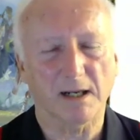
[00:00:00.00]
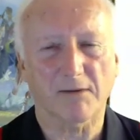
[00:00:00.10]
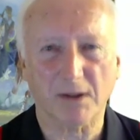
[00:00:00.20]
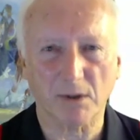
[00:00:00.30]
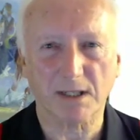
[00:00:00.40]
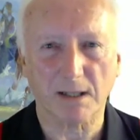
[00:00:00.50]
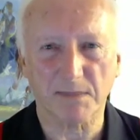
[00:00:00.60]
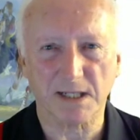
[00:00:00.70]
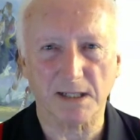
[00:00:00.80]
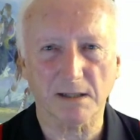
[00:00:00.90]
If that one
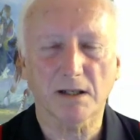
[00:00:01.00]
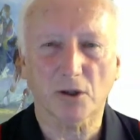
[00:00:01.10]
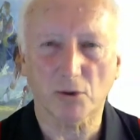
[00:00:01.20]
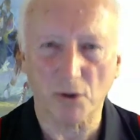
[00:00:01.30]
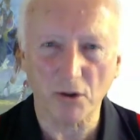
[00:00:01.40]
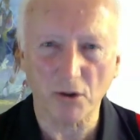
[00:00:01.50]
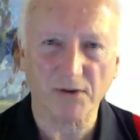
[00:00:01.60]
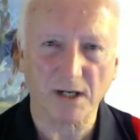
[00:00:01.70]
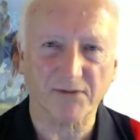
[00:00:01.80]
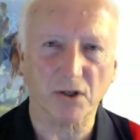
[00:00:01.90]
comes in, you know you've
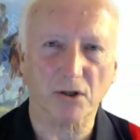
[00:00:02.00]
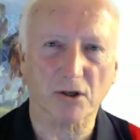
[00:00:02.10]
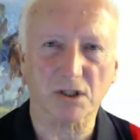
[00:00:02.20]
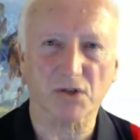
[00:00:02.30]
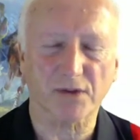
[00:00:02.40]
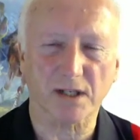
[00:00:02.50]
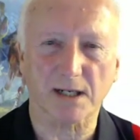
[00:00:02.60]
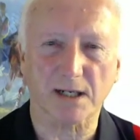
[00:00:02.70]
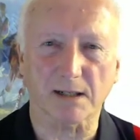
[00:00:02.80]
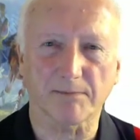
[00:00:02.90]
covered your costs for the
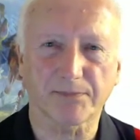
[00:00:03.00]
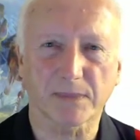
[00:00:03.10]
day.